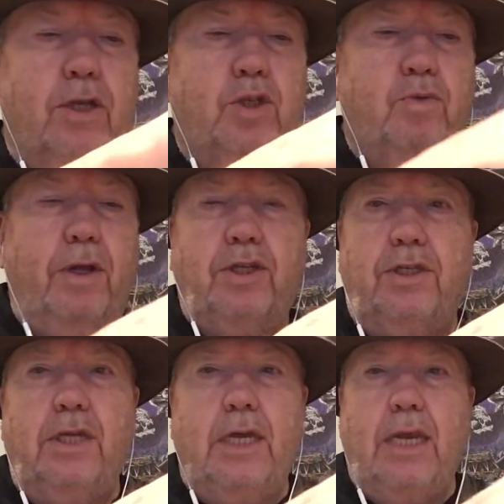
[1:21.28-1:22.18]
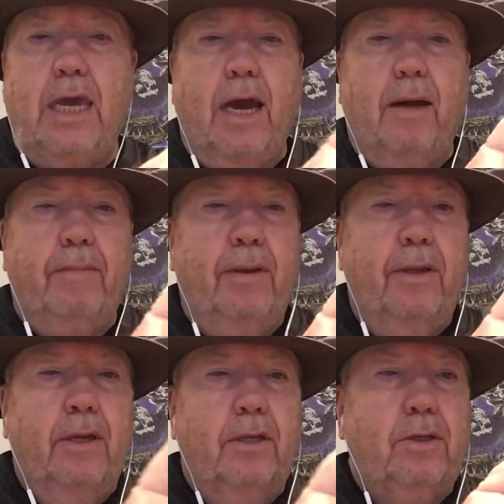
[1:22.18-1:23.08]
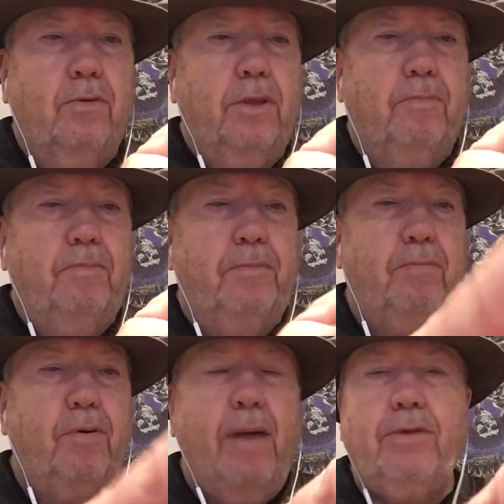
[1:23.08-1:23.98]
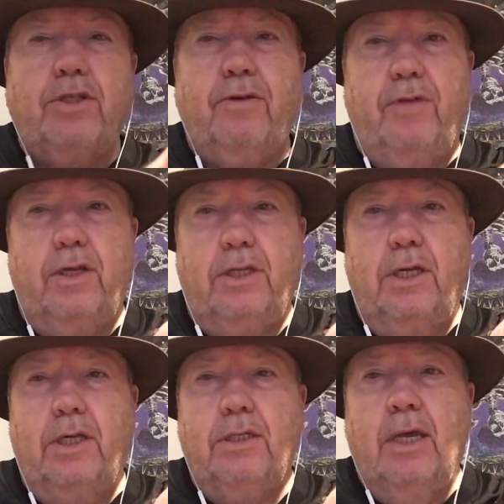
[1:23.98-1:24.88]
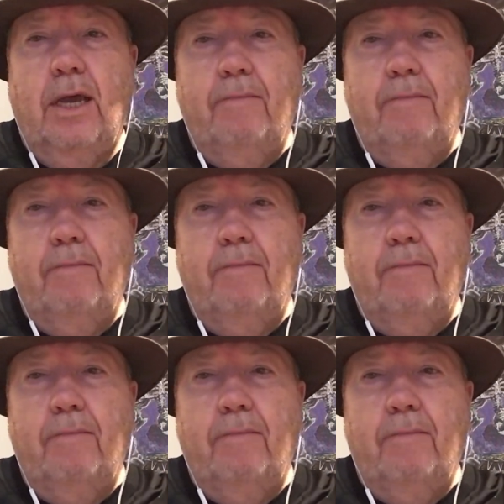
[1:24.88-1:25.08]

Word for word: to switch a CD up. So the, the premise of this is,